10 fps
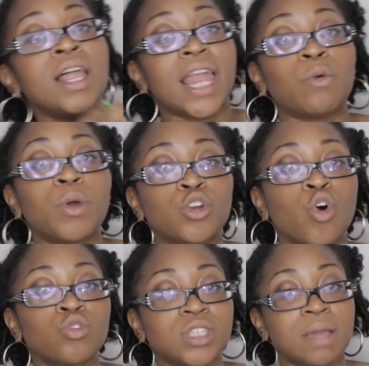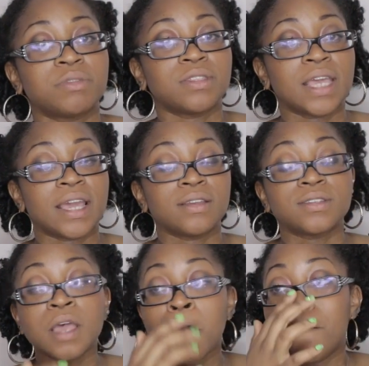Like, one of those types of
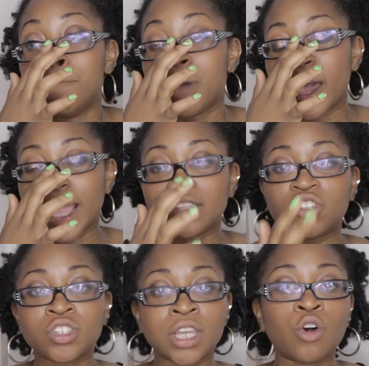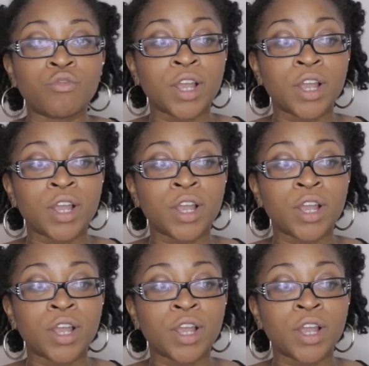things. But it's still,